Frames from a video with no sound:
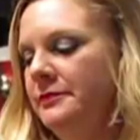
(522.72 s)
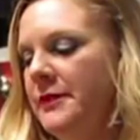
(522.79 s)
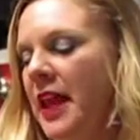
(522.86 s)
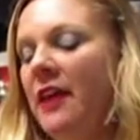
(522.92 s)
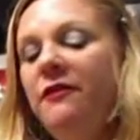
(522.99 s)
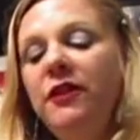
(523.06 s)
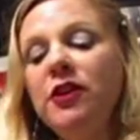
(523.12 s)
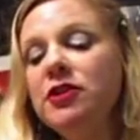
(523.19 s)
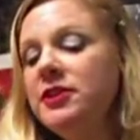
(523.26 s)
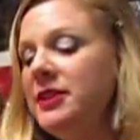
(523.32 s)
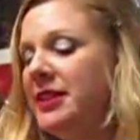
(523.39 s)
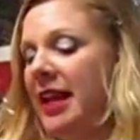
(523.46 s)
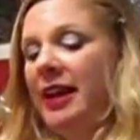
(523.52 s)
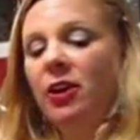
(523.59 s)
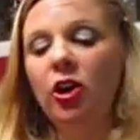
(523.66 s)
If you're
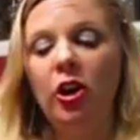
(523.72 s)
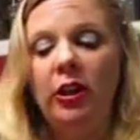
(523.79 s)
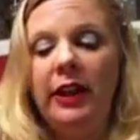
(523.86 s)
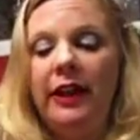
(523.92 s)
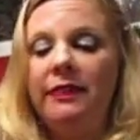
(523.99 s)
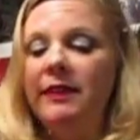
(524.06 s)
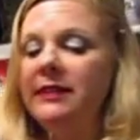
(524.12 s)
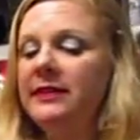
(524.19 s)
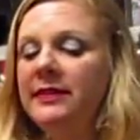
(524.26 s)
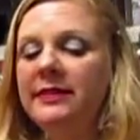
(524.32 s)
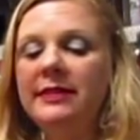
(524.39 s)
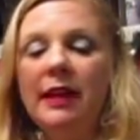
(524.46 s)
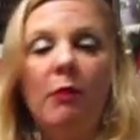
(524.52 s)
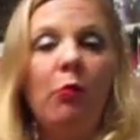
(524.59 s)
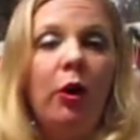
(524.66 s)
single and this is
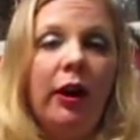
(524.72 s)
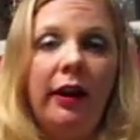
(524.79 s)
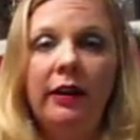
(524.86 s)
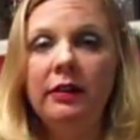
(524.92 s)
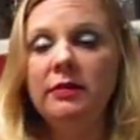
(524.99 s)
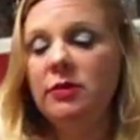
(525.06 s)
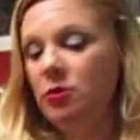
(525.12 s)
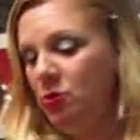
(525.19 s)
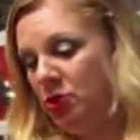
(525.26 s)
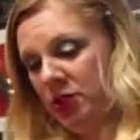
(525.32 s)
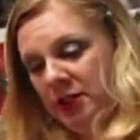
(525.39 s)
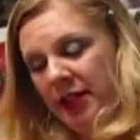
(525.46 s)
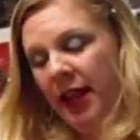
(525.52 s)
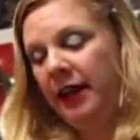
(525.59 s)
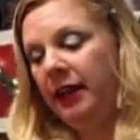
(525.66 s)
someone else who's
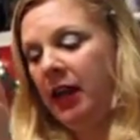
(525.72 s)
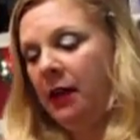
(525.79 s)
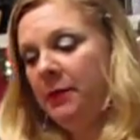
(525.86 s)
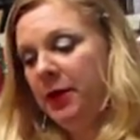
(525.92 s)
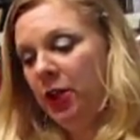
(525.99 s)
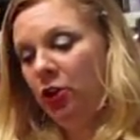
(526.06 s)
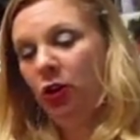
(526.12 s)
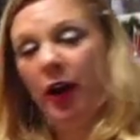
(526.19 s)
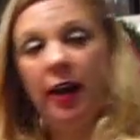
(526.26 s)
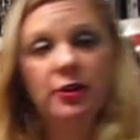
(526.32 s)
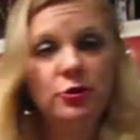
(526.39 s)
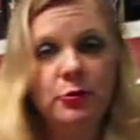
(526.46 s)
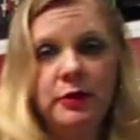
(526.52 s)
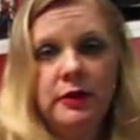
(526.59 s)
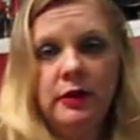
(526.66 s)
just kind of coming to
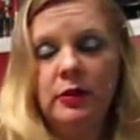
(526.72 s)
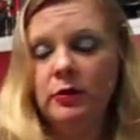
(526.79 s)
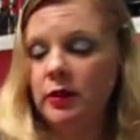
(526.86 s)
crash with you,